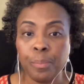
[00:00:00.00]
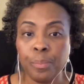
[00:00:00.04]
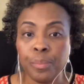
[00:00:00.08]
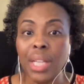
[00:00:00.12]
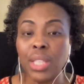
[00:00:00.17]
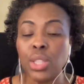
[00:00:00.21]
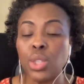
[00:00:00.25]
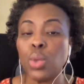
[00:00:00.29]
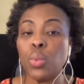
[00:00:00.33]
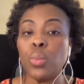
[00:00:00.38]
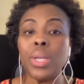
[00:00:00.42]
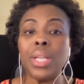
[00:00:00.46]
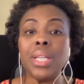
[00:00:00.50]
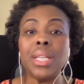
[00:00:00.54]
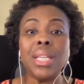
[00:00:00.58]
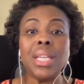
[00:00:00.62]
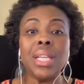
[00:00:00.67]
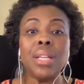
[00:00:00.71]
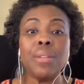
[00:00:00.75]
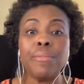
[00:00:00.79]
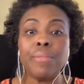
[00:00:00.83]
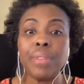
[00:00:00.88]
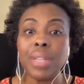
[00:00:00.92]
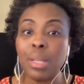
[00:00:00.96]
So we need
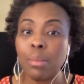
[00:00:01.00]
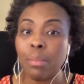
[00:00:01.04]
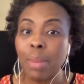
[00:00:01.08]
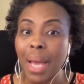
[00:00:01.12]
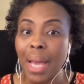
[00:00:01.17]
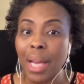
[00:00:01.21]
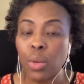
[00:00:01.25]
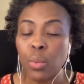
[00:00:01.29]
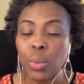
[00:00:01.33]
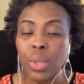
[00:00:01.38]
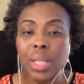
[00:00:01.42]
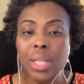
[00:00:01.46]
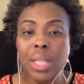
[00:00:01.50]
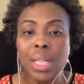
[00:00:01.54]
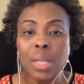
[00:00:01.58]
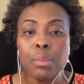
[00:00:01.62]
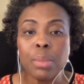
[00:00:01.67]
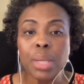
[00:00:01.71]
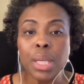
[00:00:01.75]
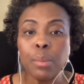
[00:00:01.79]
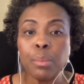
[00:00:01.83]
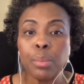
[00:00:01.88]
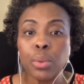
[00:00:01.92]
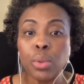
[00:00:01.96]
feedback. We need
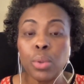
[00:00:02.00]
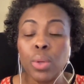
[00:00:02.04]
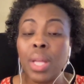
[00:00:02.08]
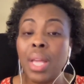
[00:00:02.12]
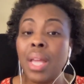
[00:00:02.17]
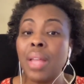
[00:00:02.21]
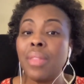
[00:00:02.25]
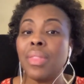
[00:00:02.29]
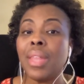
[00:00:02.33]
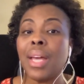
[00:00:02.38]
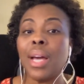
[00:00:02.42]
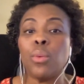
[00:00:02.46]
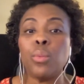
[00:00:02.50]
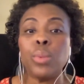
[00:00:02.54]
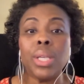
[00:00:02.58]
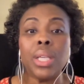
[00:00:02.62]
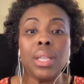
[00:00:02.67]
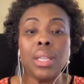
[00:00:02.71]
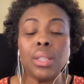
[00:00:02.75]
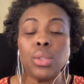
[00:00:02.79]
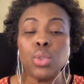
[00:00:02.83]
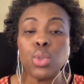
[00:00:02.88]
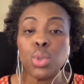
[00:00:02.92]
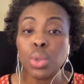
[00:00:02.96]
people that
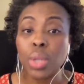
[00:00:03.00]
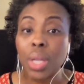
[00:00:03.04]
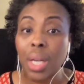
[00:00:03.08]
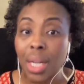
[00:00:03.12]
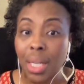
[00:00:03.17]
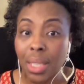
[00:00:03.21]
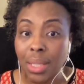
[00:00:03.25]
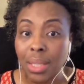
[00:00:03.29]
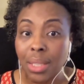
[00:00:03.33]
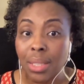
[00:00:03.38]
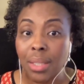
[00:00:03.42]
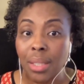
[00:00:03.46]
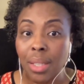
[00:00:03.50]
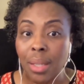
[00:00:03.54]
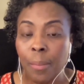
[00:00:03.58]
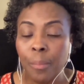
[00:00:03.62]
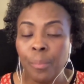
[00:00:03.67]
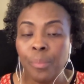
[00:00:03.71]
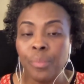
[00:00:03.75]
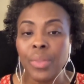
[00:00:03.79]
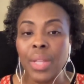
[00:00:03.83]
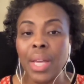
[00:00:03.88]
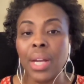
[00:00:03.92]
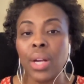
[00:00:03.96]
we trust
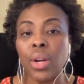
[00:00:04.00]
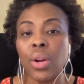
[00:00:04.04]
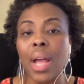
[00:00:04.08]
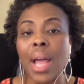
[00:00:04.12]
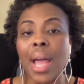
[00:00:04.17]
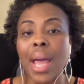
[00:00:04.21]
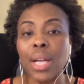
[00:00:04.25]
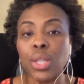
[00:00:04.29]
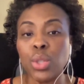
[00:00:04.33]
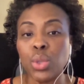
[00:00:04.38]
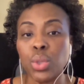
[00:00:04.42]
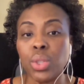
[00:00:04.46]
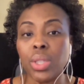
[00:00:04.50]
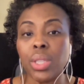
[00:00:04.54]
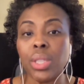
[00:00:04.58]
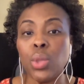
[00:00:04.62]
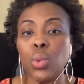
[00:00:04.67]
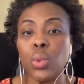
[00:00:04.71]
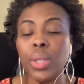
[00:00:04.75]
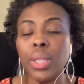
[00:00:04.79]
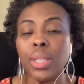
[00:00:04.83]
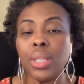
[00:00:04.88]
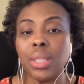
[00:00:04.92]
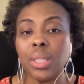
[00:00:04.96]
that are actually
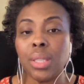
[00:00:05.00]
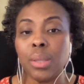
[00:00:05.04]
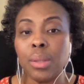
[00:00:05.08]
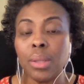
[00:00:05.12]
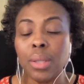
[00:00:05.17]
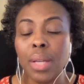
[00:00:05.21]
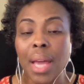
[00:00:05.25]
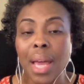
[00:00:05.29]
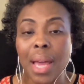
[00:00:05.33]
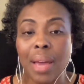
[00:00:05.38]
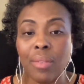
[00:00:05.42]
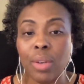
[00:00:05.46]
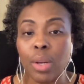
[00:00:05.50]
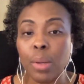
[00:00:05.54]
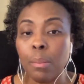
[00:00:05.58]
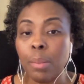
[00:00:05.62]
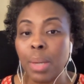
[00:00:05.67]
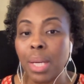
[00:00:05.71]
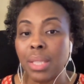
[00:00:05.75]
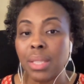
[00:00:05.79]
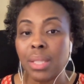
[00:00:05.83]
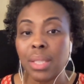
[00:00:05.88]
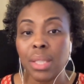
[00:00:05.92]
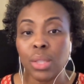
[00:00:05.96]
going to have our
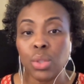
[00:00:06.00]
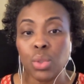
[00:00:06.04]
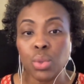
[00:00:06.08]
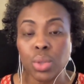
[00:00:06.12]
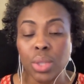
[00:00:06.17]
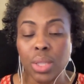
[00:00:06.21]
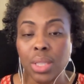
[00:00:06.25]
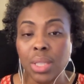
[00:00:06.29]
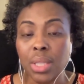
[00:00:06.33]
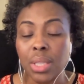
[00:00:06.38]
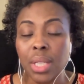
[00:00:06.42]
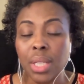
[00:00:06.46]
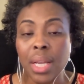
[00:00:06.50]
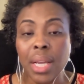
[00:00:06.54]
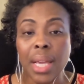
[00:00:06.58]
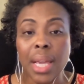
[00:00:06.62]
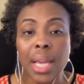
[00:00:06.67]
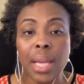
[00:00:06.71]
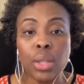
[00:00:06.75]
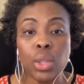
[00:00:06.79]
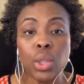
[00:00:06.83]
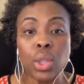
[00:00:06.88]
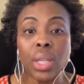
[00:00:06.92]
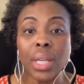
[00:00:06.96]
best interests
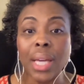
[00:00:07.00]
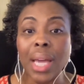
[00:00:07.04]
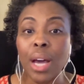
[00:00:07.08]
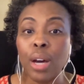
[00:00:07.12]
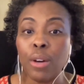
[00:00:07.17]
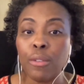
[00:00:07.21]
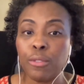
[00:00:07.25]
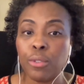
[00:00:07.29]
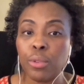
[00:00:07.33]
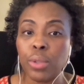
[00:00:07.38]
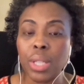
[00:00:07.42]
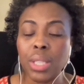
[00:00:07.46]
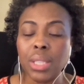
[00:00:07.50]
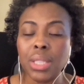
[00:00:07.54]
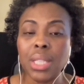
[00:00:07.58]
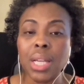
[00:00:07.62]
and look out for us,